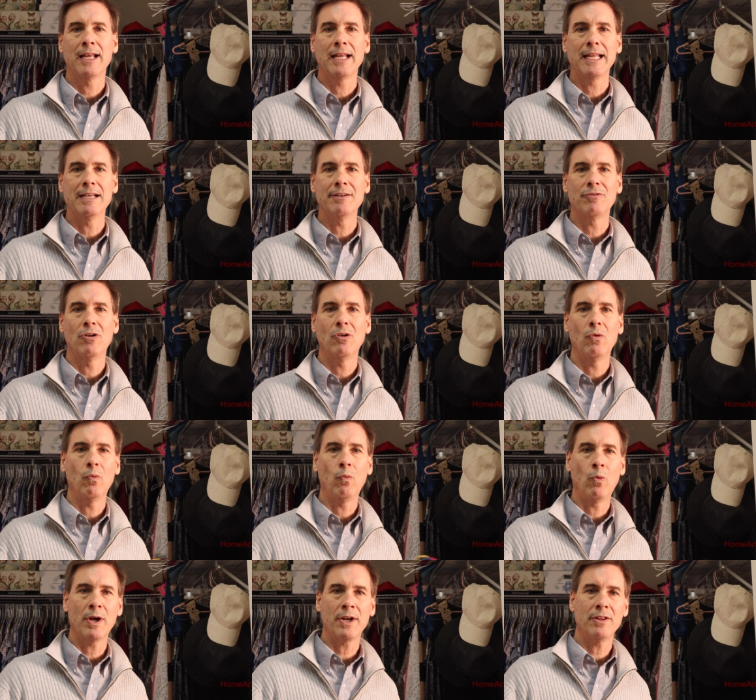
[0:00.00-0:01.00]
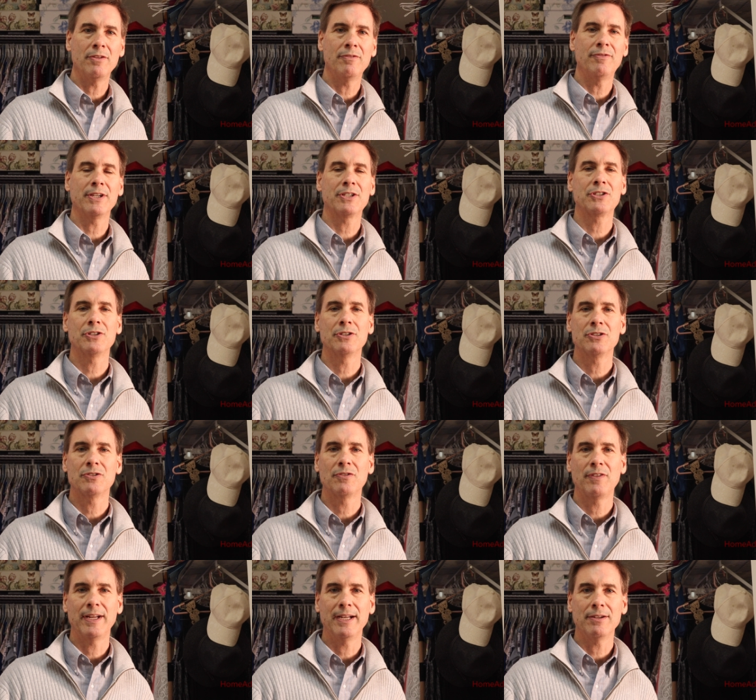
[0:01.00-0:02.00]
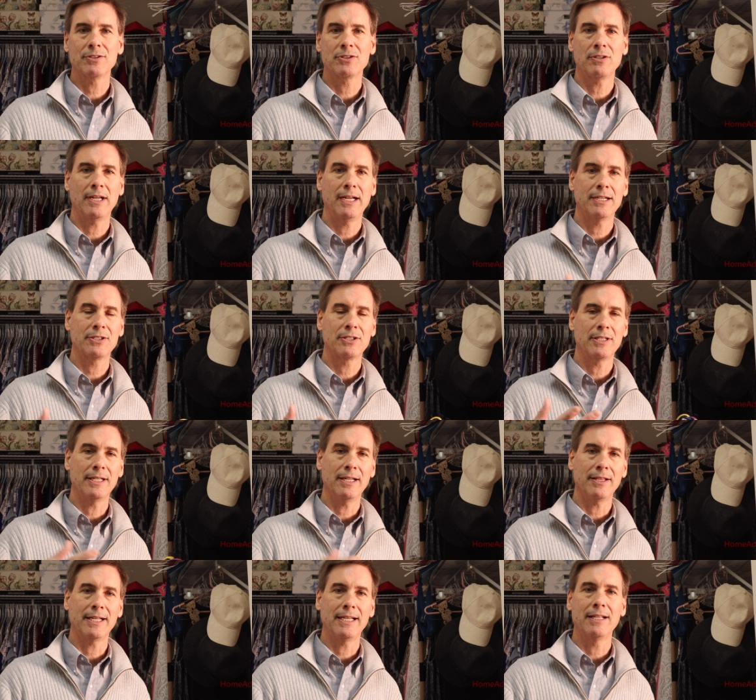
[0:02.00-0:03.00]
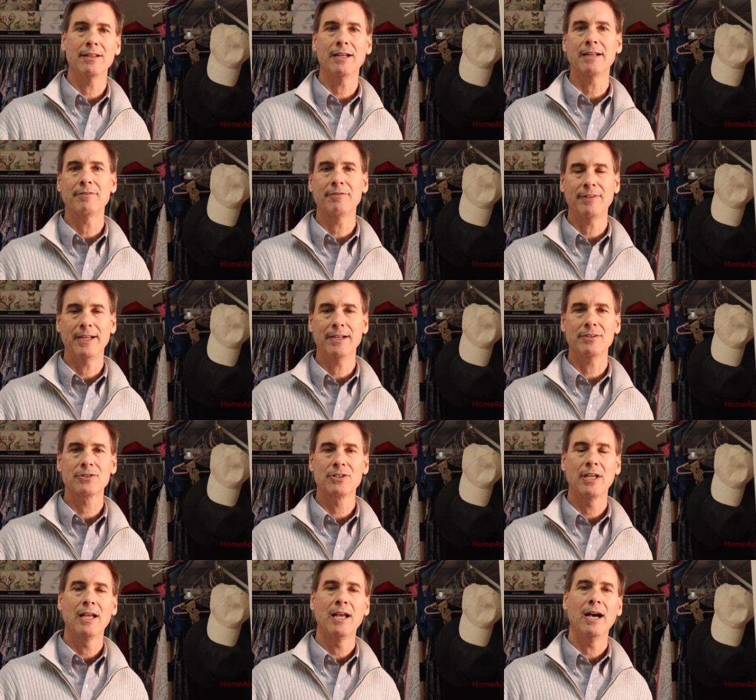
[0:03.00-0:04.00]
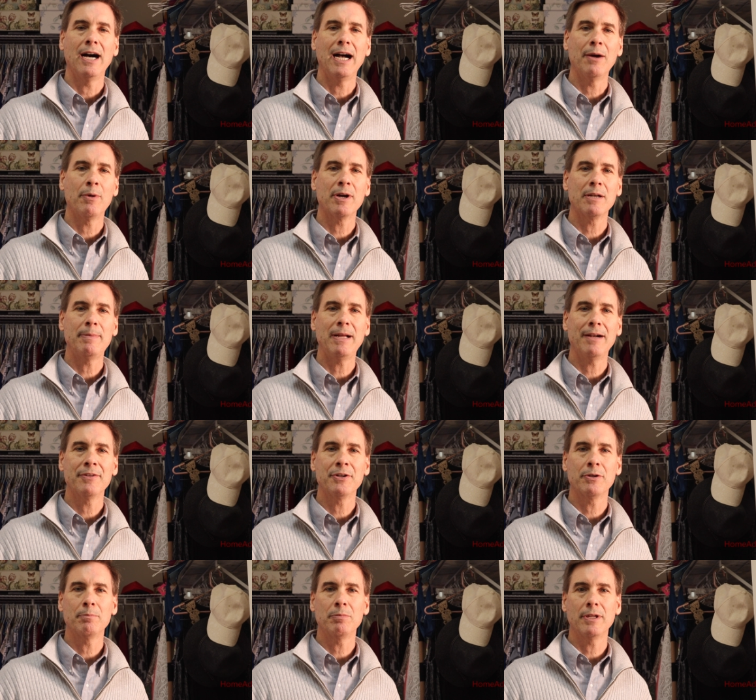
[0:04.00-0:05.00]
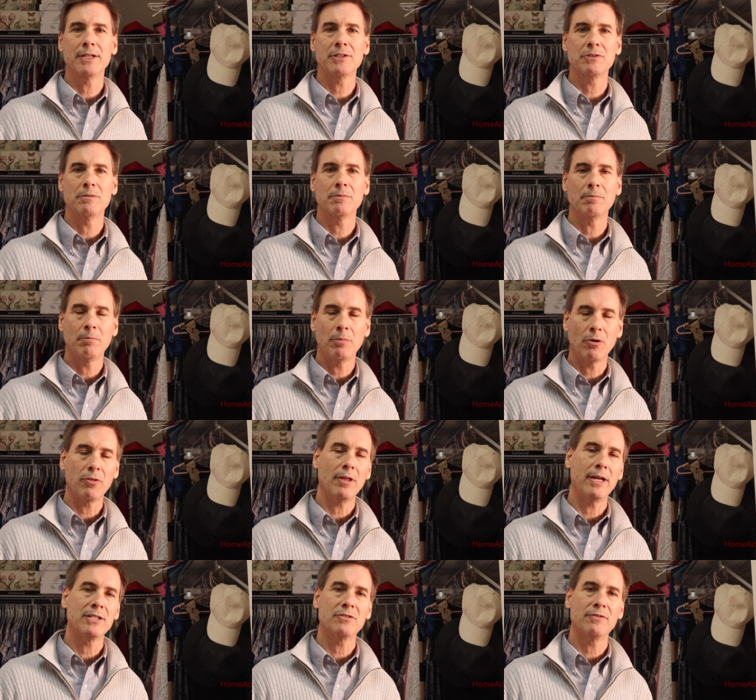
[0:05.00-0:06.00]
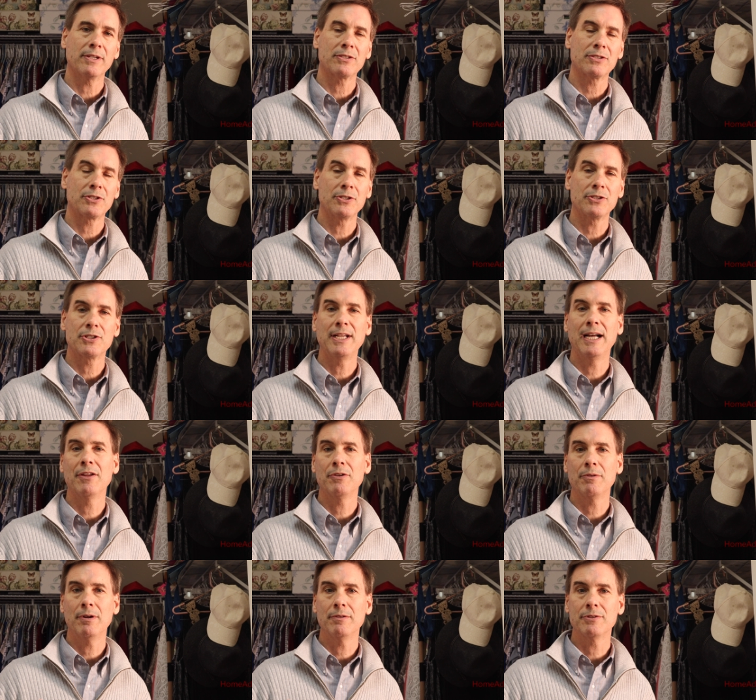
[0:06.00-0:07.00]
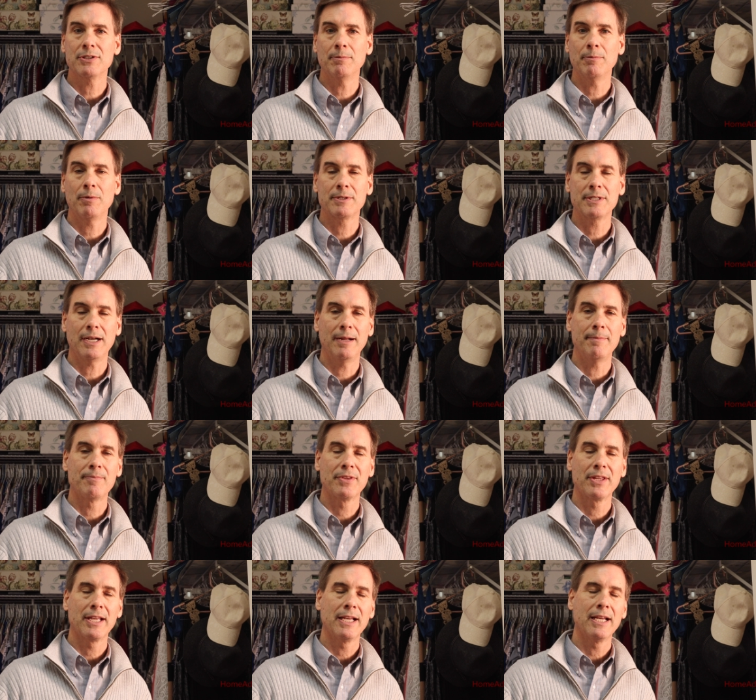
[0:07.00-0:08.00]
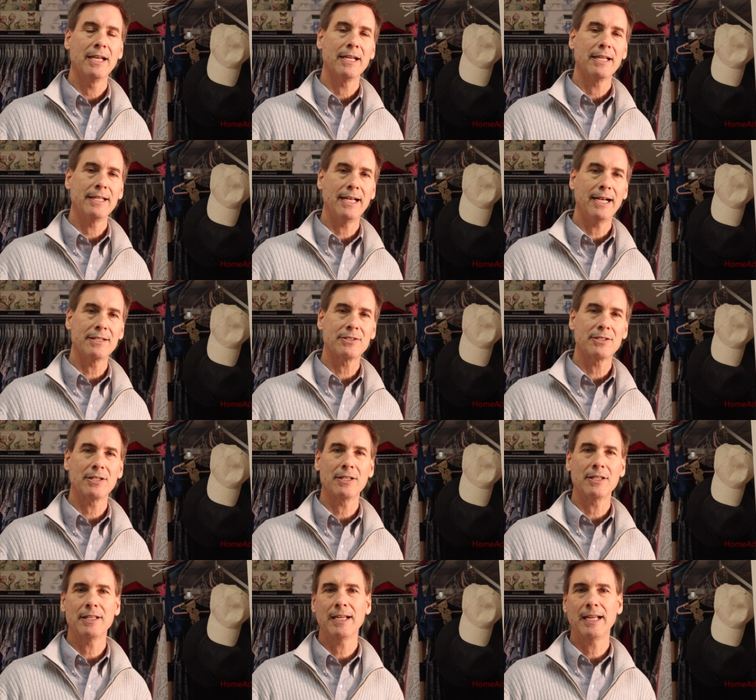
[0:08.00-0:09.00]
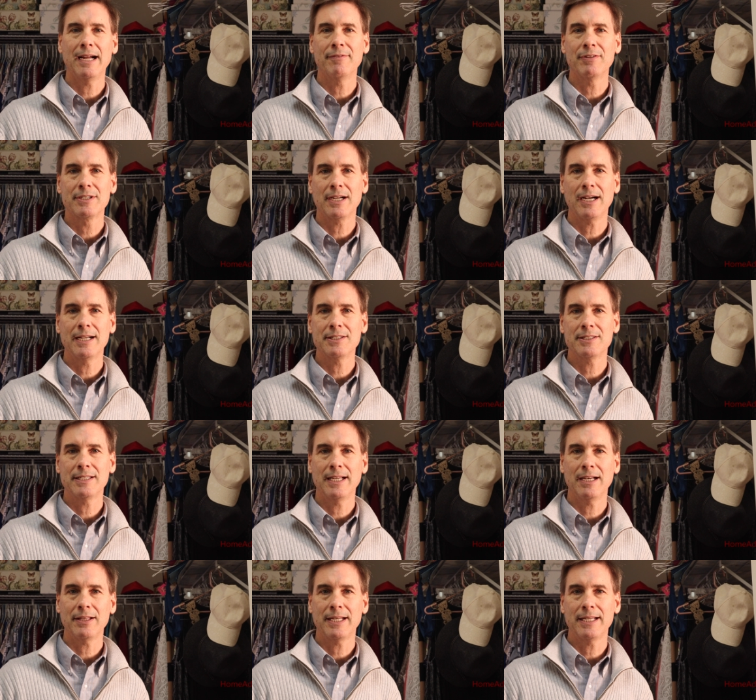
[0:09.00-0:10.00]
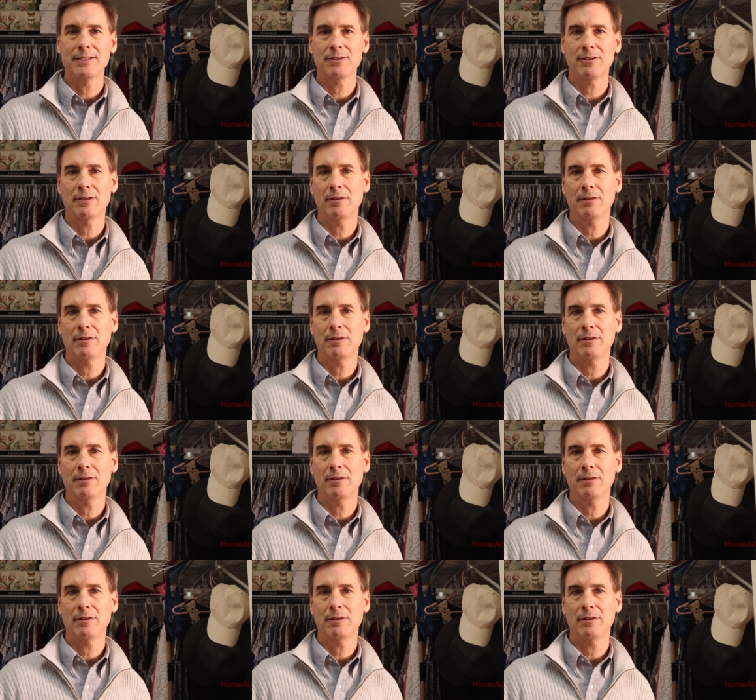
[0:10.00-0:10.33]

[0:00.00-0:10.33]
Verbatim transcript: if one of the fixtures fails, / the LED light fails, I wind up having to replace both light fixtures down the road sometime. Yes, they advertise the LED